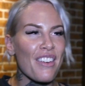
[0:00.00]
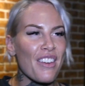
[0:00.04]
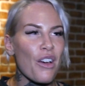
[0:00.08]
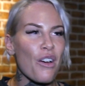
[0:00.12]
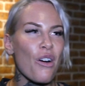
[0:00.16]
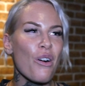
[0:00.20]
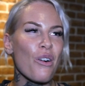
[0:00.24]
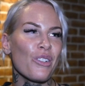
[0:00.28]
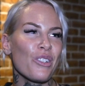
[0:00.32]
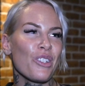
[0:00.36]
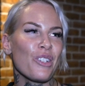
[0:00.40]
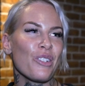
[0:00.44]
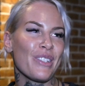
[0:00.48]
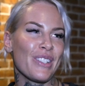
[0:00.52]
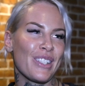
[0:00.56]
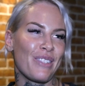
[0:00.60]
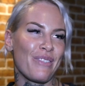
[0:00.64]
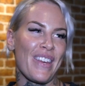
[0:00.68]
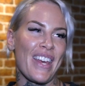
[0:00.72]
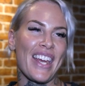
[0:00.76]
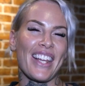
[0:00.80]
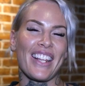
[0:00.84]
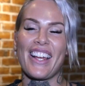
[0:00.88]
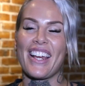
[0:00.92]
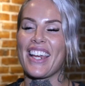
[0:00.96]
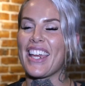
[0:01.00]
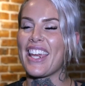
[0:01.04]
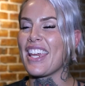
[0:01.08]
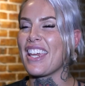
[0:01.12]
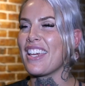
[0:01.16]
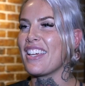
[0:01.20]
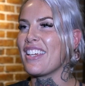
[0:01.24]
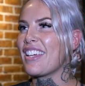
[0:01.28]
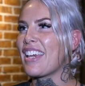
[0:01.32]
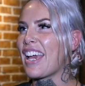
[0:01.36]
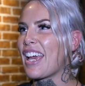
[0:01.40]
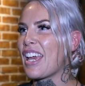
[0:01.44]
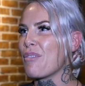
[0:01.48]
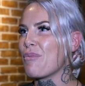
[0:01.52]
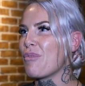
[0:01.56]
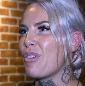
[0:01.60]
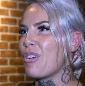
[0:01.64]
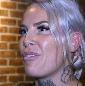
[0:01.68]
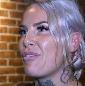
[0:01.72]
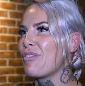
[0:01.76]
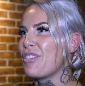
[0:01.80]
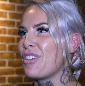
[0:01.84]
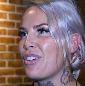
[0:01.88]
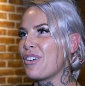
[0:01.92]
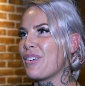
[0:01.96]
All due respect, like, he came
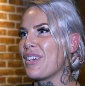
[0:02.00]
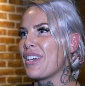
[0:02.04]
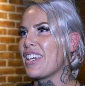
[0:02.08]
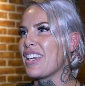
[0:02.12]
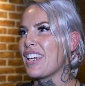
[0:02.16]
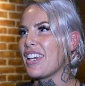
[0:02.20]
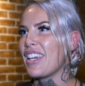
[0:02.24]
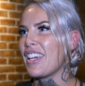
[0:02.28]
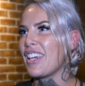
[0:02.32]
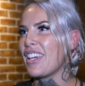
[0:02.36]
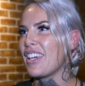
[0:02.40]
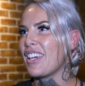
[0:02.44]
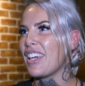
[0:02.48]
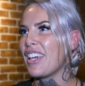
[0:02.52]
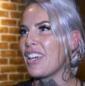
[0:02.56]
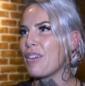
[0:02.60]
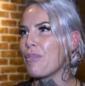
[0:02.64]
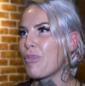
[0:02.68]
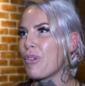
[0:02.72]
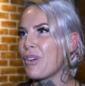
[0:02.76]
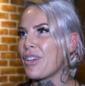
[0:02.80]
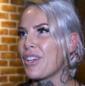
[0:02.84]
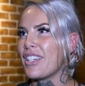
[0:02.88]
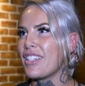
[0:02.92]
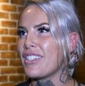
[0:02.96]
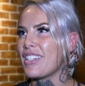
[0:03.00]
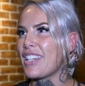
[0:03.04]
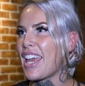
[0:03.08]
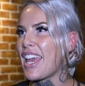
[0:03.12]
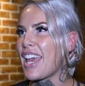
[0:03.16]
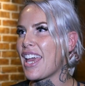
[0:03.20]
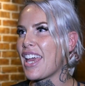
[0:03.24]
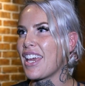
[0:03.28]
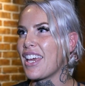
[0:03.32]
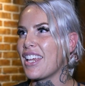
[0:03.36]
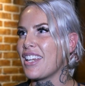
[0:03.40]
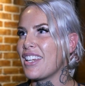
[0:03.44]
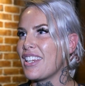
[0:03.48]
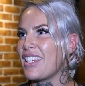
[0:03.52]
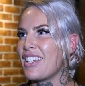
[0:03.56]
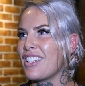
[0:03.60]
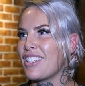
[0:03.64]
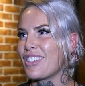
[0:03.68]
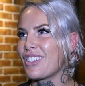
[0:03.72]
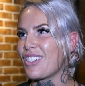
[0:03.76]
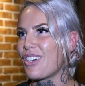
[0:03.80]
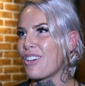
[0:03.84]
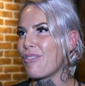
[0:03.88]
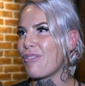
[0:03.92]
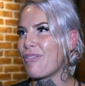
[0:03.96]
off, you know, a year, he broke his hand, he
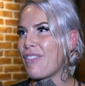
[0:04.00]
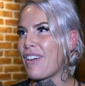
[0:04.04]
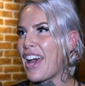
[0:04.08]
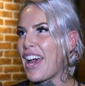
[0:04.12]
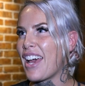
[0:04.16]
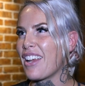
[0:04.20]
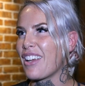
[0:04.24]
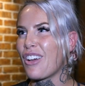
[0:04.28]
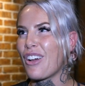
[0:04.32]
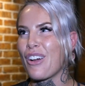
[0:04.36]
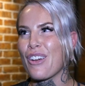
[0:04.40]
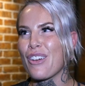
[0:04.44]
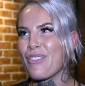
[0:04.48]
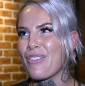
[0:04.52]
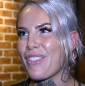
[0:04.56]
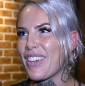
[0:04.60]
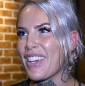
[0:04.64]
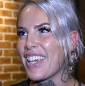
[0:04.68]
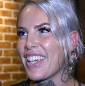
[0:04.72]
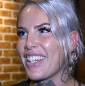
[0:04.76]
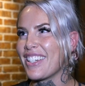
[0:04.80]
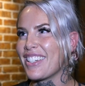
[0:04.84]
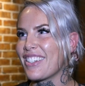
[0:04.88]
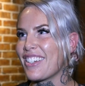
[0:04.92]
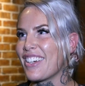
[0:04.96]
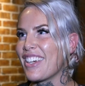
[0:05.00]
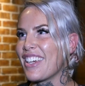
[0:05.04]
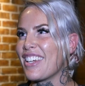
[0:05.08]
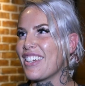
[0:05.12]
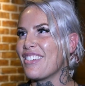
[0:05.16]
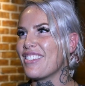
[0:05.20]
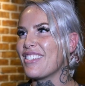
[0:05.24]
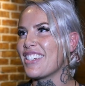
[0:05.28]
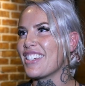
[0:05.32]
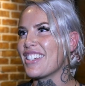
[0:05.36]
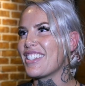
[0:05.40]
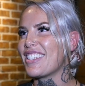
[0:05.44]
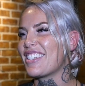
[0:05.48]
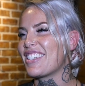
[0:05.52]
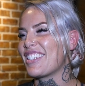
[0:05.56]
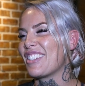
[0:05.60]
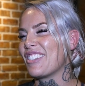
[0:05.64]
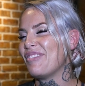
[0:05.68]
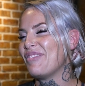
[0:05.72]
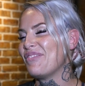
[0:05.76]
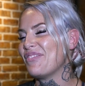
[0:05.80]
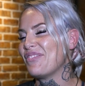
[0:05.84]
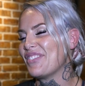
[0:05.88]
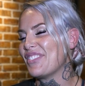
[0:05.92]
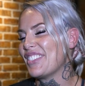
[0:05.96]
just got fat, COVID, so he was just,
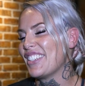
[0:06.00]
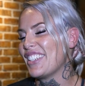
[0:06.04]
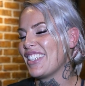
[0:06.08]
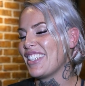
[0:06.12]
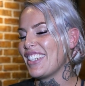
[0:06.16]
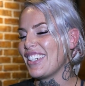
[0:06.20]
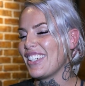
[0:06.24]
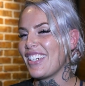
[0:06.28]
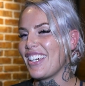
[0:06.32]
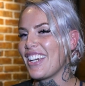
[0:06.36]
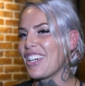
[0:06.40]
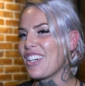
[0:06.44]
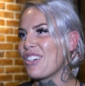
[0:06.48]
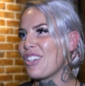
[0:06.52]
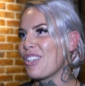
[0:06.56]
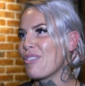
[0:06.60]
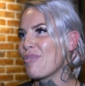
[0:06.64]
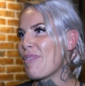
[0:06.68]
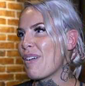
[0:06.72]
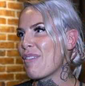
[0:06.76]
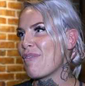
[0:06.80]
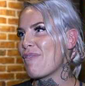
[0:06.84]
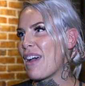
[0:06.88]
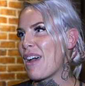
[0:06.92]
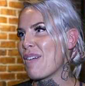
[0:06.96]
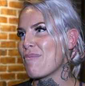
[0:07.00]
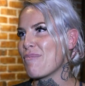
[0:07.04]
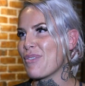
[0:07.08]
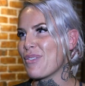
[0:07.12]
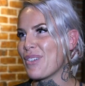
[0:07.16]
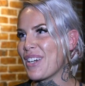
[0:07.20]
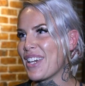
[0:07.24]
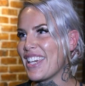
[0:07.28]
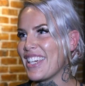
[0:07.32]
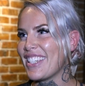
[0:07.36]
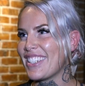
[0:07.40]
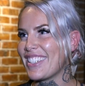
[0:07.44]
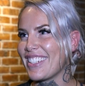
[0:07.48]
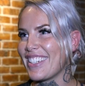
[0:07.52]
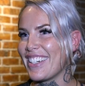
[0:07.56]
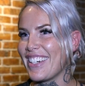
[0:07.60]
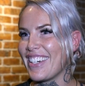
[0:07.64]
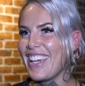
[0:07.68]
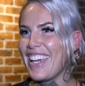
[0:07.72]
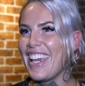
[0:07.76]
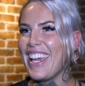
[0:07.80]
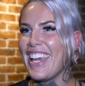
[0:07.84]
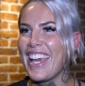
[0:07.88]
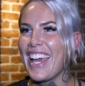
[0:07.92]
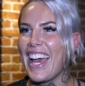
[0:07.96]
I call him my fat boy, so
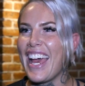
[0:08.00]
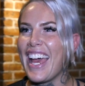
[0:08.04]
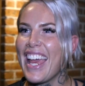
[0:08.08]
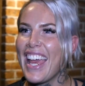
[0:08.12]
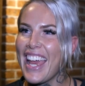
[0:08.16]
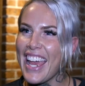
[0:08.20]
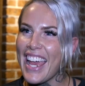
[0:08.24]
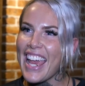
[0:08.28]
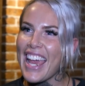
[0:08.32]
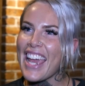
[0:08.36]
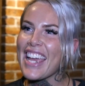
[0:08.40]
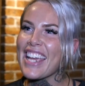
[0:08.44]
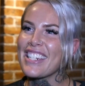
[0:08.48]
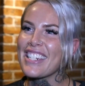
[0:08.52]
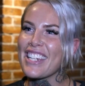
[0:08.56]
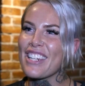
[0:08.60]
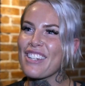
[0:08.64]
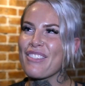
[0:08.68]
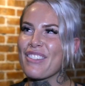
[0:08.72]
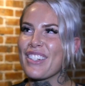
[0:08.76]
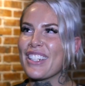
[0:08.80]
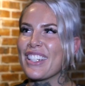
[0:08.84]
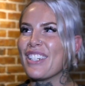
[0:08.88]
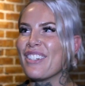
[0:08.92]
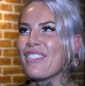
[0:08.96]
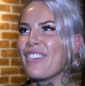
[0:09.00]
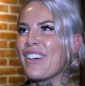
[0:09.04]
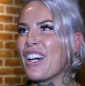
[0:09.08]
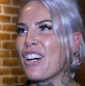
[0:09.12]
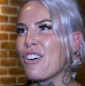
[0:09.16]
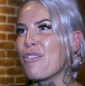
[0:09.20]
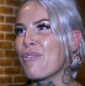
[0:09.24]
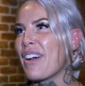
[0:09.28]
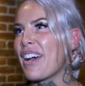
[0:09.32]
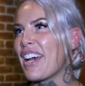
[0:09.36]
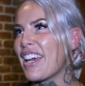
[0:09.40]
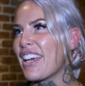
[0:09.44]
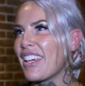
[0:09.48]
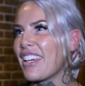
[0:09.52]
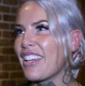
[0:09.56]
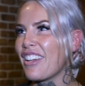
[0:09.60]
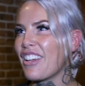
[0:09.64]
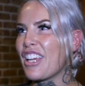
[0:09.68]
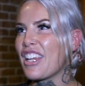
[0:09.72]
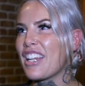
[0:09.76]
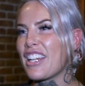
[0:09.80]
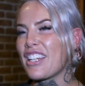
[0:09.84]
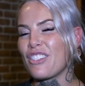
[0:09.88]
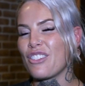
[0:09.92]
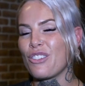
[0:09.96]
he did really well, but, you know,
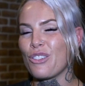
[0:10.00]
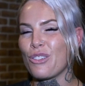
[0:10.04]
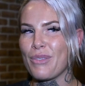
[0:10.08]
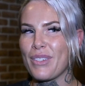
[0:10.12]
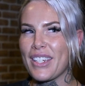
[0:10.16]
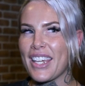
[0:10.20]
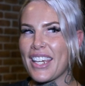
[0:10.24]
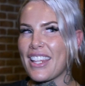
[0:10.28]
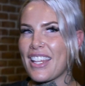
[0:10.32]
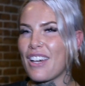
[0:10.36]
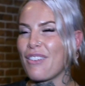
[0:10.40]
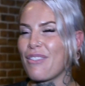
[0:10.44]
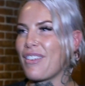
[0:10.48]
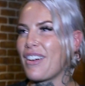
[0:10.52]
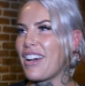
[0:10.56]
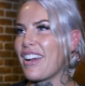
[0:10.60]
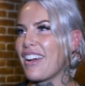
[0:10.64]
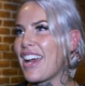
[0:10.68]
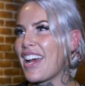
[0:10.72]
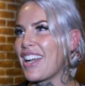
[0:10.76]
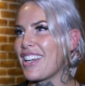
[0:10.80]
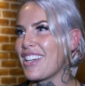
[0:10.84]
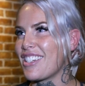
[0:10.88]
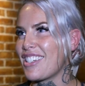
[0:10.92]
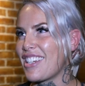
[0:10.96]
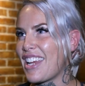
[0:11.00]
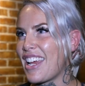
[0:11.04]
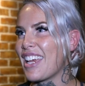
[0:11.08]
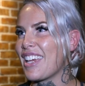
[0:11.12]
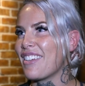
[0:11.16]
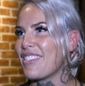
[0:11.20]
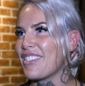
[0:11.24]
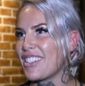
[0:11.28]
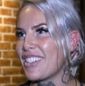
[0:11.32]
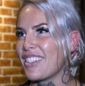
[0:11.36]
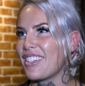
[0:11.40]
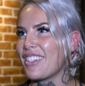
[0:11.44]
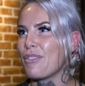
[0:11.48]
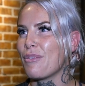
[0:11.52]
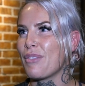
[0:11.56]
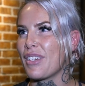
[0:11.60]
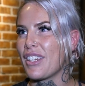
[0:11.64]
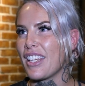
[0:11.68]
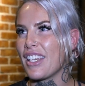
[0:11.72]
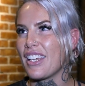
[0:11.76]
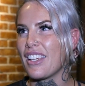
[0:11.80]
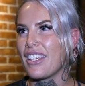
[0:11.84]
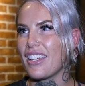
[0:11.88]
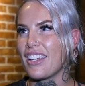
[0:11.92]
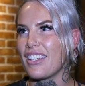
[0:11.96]
he doesn't normally get that far out of shape, so, but
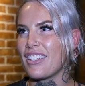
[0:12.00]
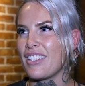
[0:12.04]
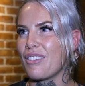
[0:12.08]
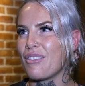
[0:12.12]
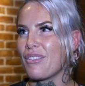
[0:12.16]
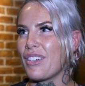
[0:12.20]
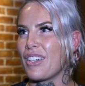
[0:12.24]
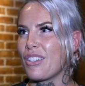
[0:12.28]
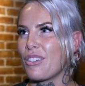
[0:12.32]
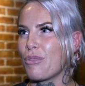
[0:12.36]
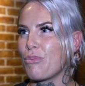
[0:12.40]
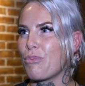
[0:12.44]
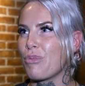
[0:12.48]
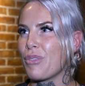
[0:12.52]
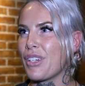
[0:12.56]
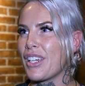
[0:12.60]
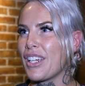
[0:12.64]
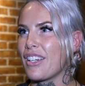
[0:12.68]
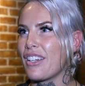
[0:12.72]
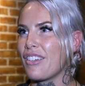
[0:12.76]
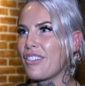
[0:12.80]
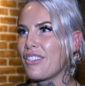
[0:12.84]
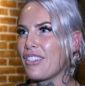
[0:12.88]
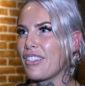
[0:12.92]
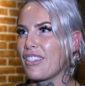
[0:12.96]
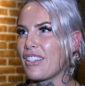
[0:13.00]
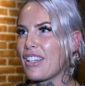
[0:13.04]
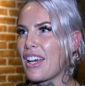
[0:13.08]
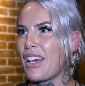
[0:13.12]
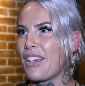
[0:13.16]
he did well to bring it all,